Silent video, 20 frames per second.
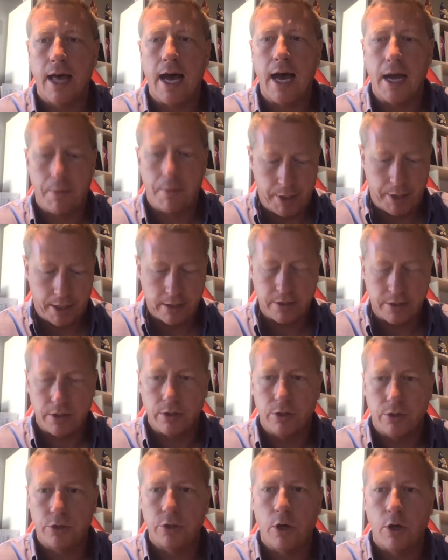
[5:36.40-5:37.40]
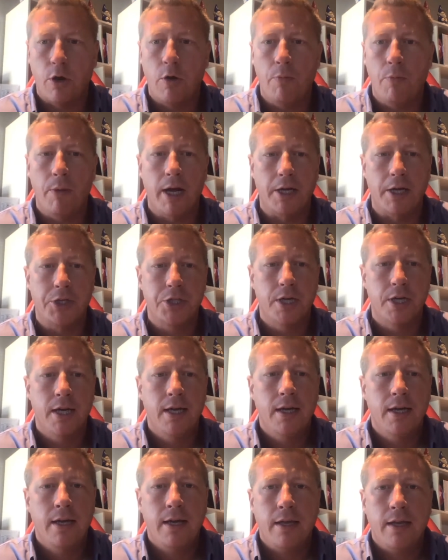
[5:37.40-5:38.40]
a lot because there's so
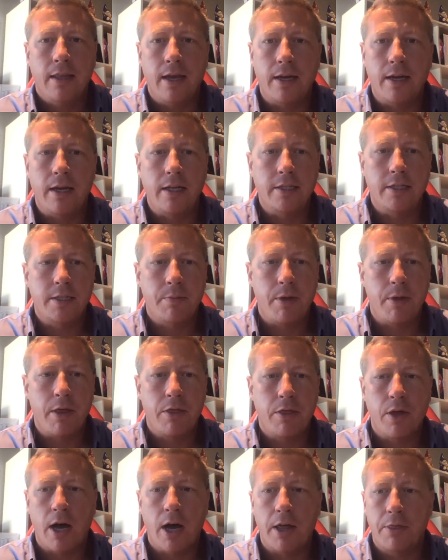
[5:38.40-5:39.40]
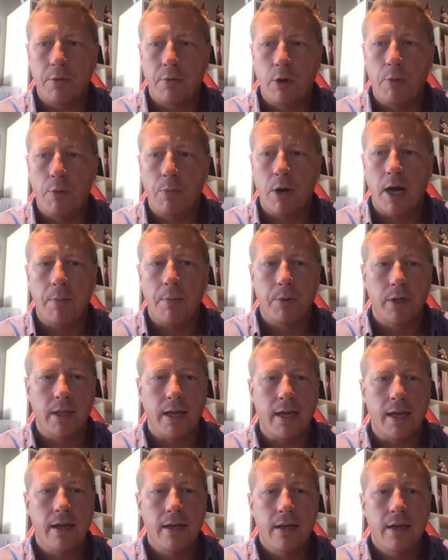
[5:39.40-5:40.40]
much that needs to be thought through
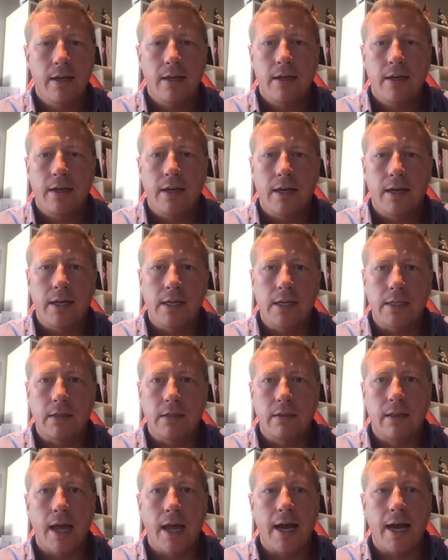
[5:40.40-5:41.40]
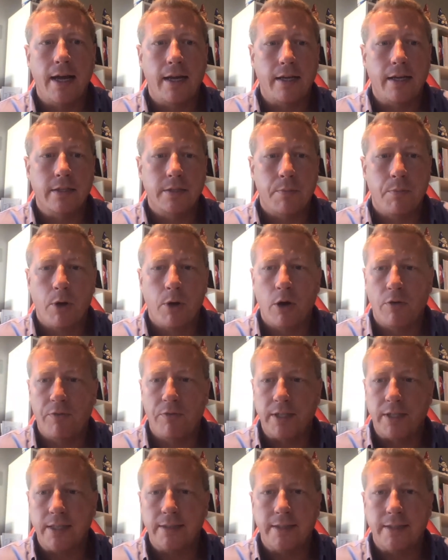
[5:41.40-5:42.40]
properly. Lighting is a
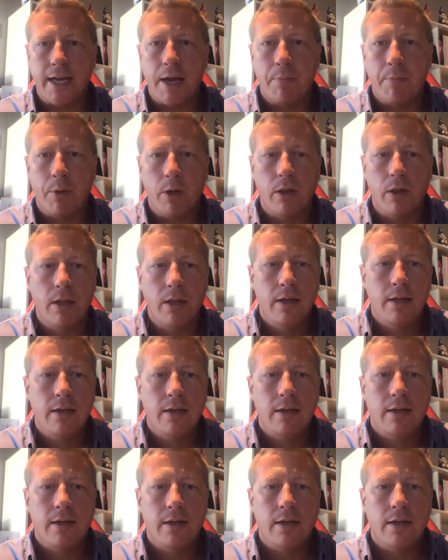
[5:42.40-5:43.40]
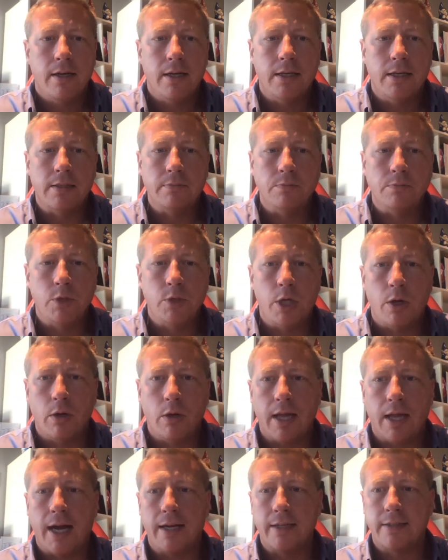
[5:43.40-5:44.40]
perfect example.
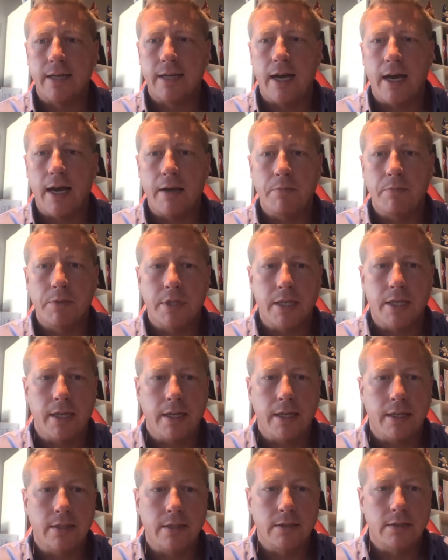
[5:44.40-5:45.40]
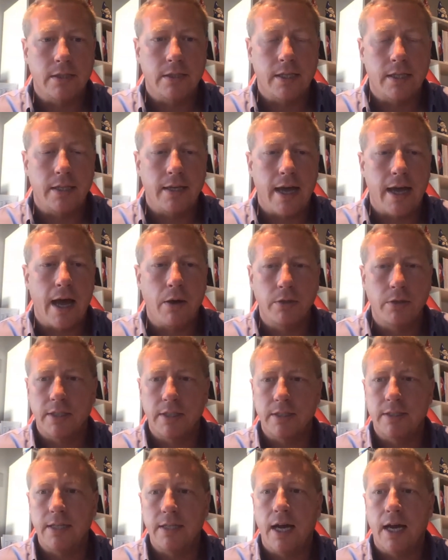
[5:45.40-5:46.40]
A lot of times the
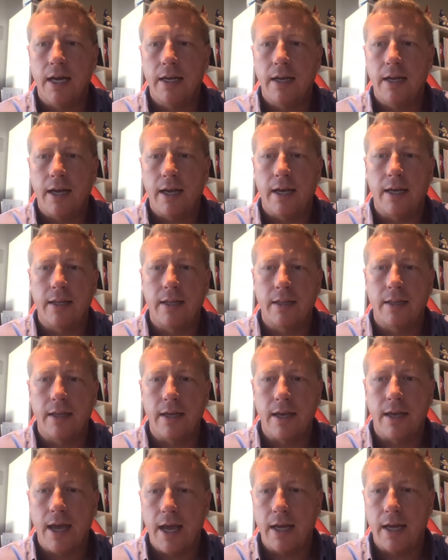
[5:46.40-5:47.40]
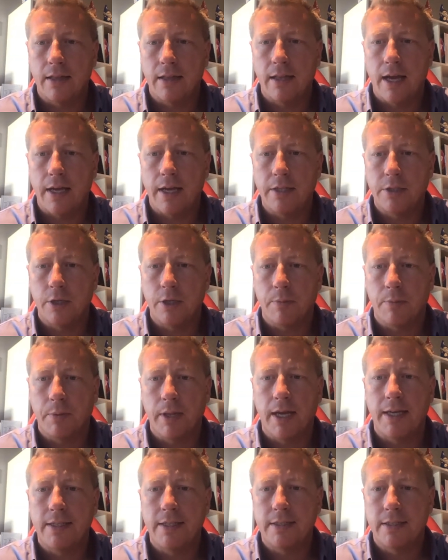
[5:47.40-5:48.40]
house is done and the can lights
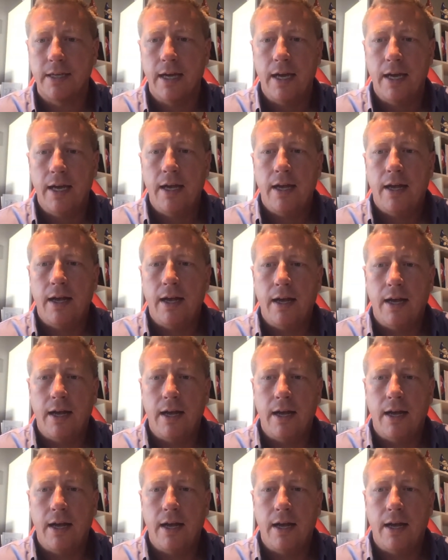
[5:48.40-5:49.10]
are placed.